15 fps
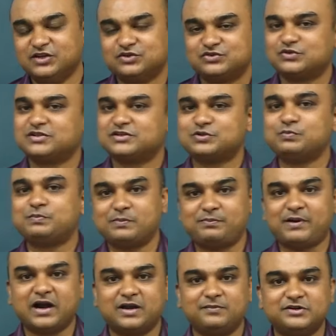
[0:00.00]
So the super
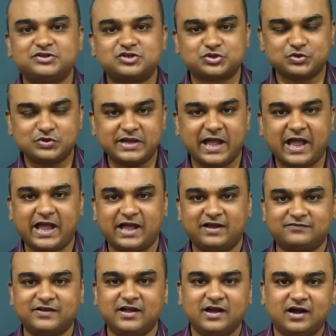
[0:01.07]
parliament should
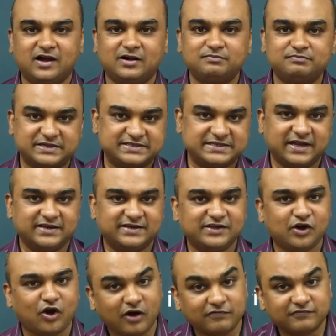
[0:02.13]
have a presiding
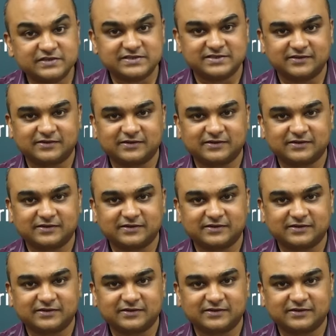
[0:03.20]
officer.